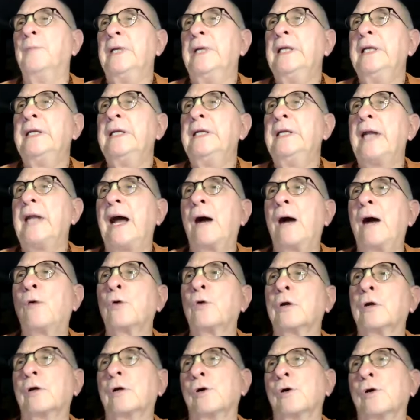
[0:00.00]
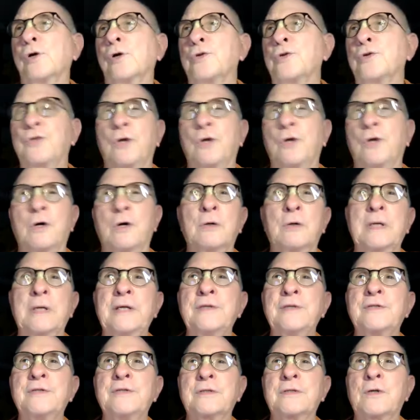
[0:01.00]
in an hour or so
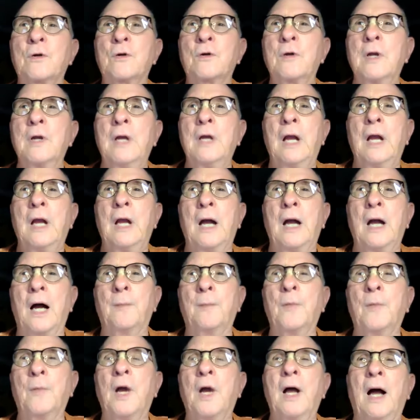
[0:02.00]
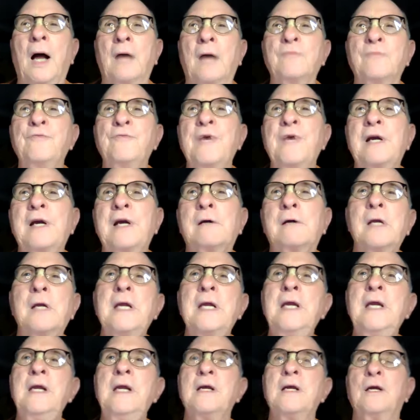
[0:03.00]
is a
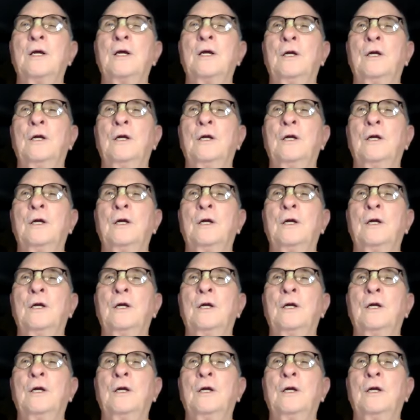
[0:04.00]
very